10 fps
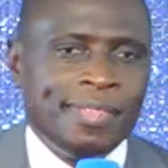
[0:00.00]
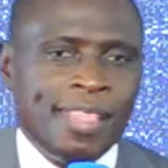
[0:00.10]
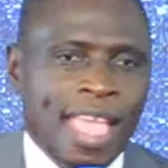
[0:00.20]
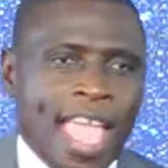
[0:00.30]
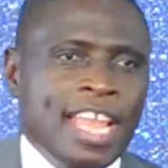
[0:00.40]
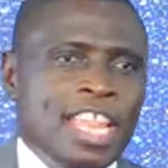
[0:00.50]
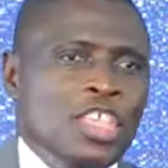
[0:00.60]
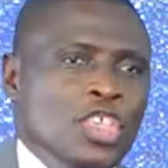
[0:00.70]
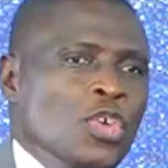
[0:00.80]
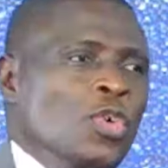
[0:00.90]
And
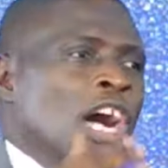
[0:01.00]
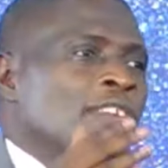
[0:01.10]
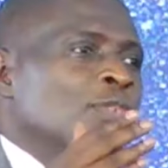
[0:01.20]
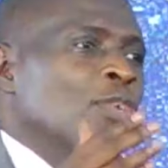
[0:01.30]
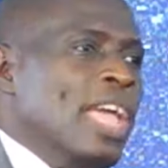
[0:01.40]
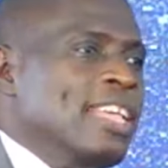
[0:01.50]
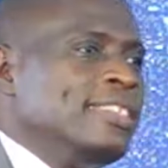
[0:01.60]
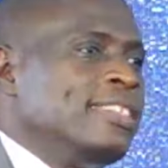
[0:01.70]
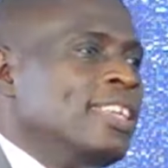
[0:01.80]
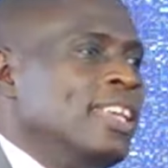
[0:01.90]
you have
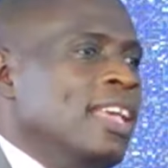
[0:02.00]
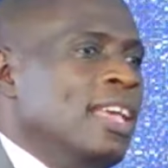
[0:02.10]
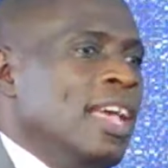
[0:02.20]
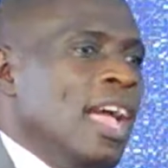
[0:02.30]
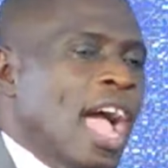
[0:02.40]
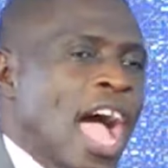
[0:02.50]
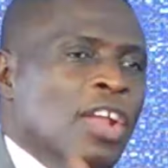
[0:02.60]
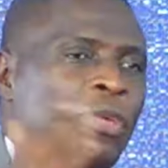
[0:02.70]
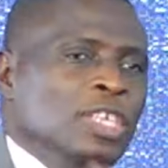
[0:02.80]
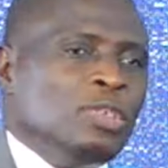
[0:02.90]
raised
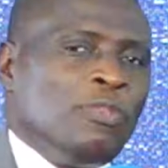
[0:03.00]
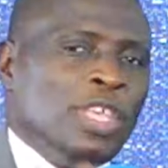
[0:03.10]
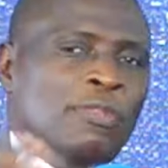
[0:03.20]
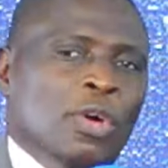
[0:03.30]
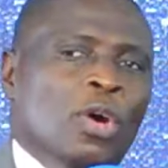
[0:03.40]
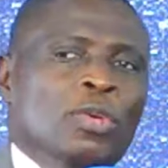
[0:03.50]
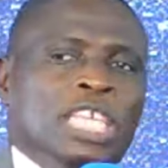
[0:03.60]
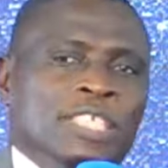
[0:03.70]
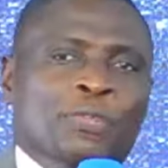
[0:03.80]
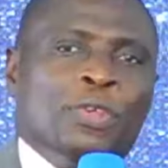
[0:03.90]
hundreds of evil
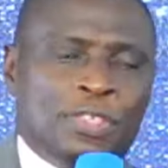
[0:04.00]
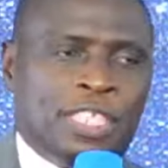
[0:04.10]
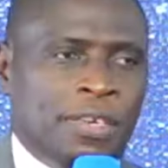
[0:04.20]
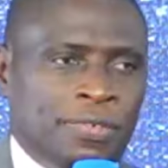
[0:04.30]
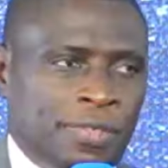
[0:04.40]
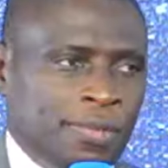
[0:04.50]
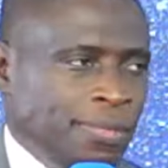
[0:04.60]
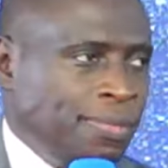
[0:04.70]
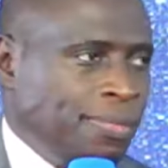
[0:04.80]
altars for yourselves and,